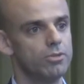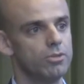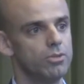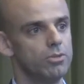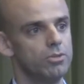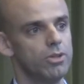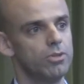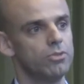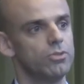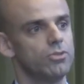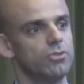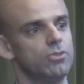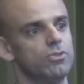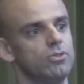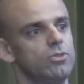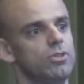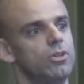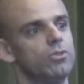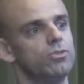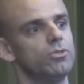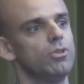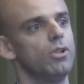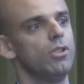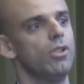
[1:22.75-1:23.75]
So there's
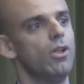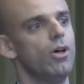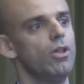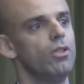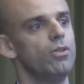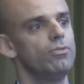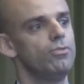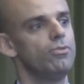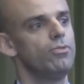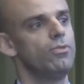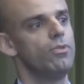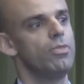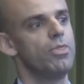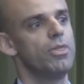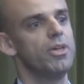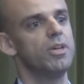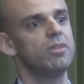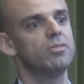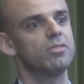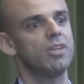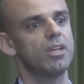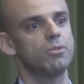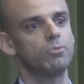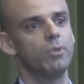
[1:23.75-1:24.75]
a lot of
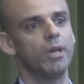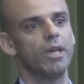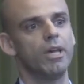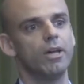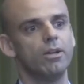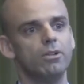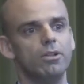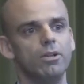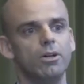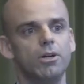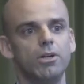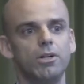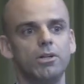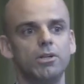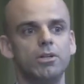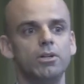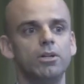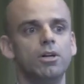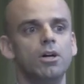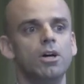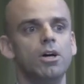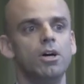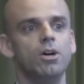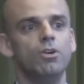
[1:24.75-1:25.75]
things that we can learn
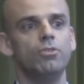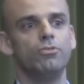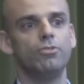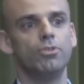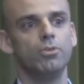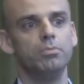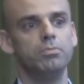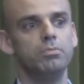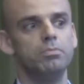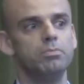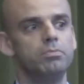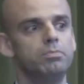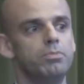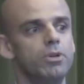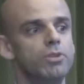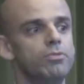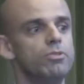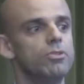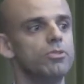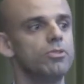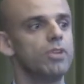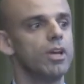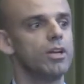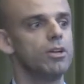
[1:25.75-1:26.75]
from
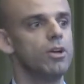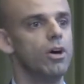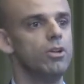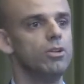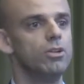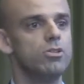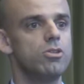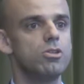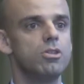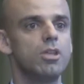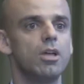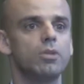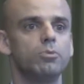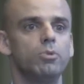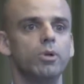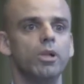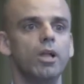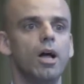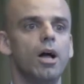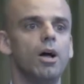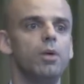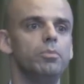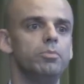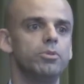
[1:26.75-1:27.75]
previous technology that will
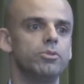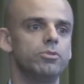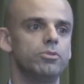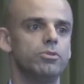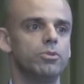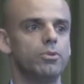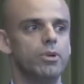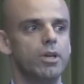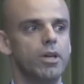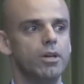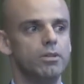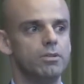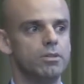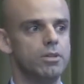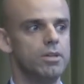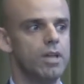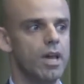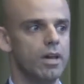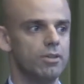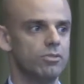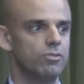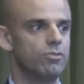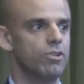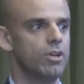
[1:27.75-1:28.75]
help us to create the
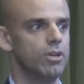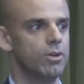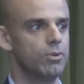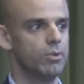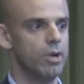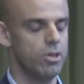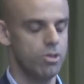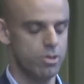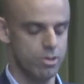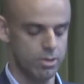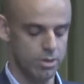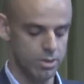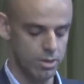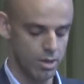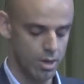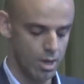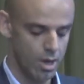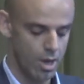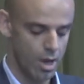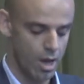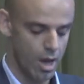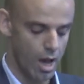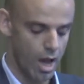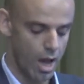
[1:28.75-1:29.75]
next generation
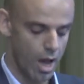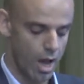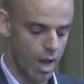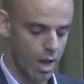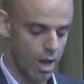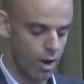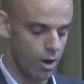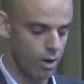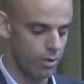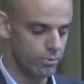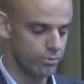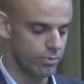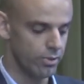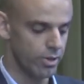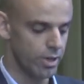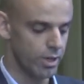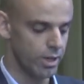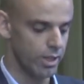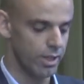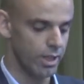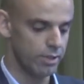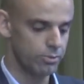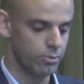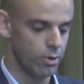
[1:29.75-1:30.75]
of
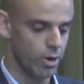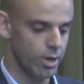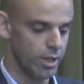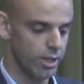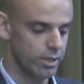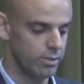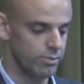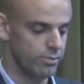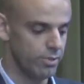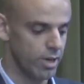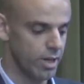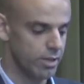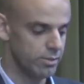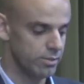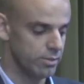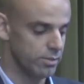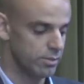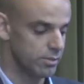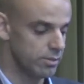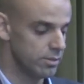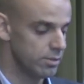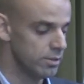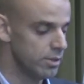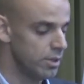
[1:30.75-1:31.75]
electronic
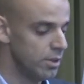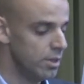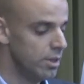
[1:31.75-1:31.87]
devices.